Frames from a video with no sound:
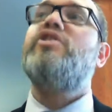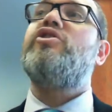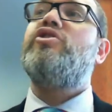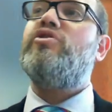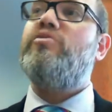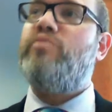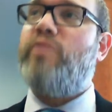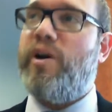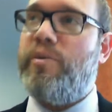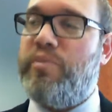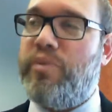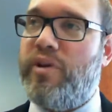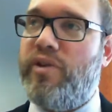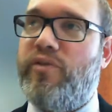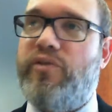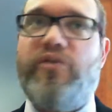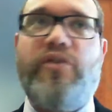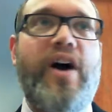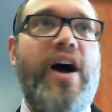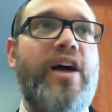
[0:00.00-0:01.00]
You might be, in
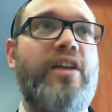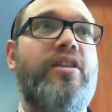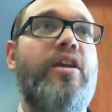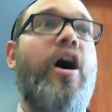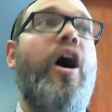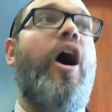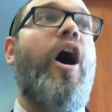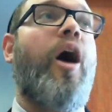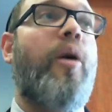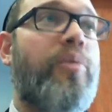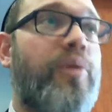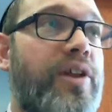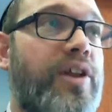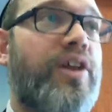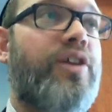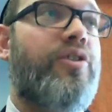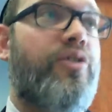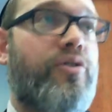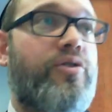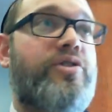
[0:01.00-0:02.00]
fact,
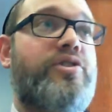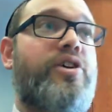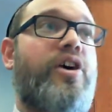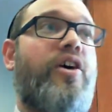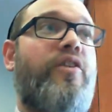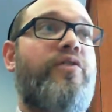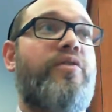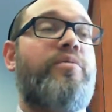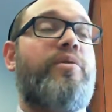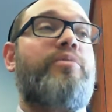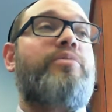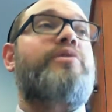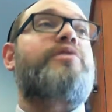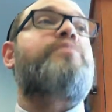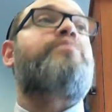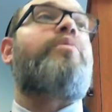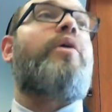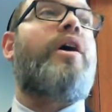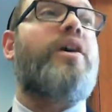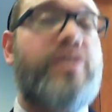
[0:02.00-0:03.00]
obligating yourself and being
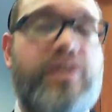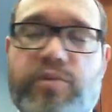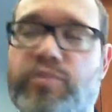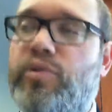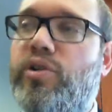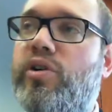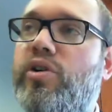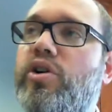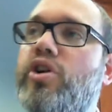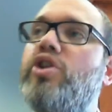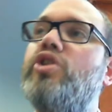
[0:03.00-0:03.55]
responsible